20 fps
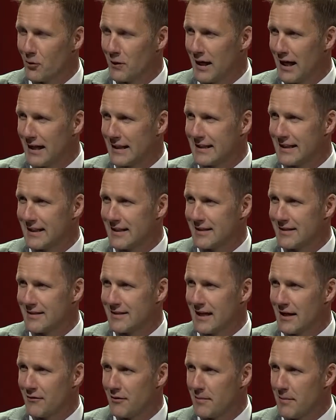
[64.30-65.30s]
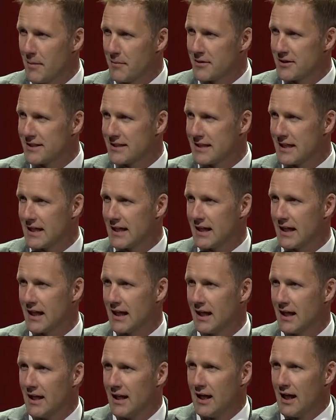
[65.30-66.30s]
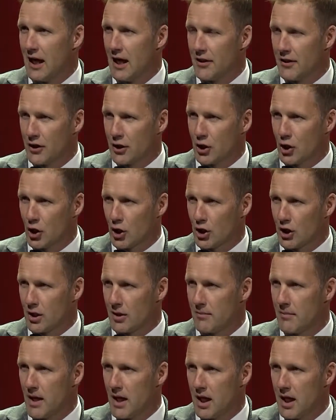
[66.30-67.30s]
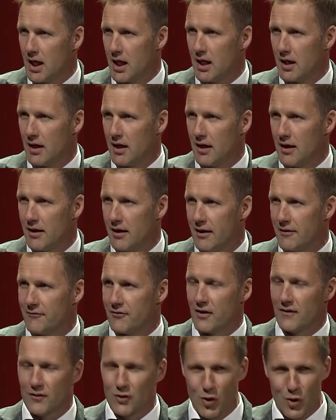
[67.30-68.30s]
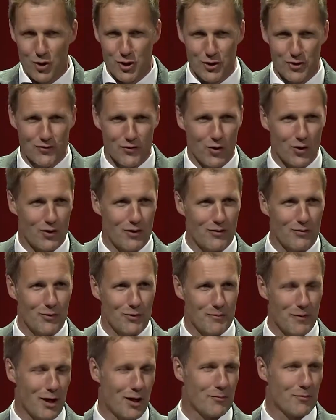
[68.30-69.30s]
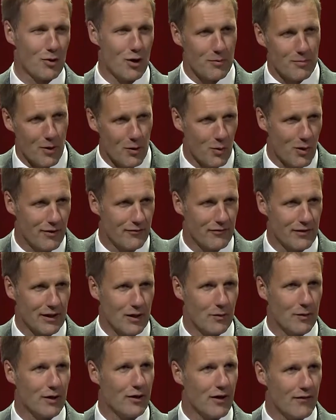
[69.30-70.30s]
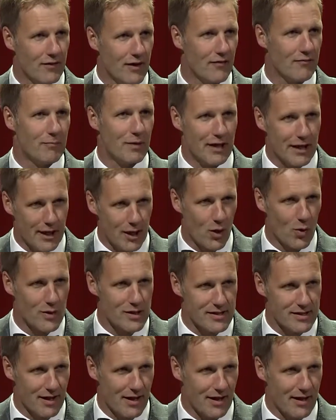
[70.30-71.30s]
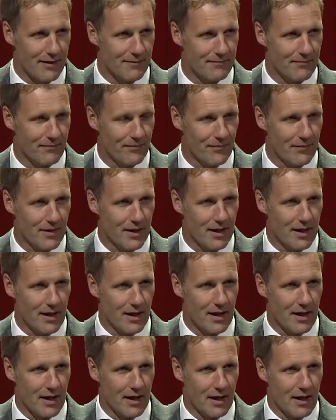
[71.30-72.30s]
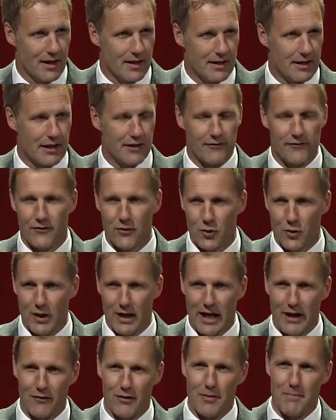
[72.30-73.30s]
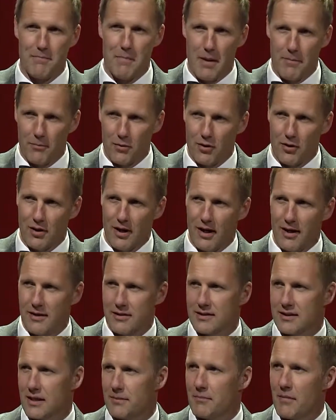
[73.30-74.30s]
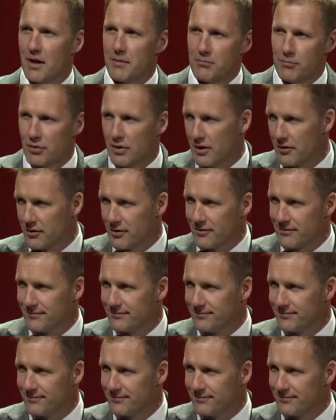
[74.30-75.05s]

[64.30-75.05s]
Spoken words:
we had kids, I remember sitting on the curb in front of a grocery store with my arm around my wife thinking we don't have enough money to go inside to get food. And I remember asking my brother,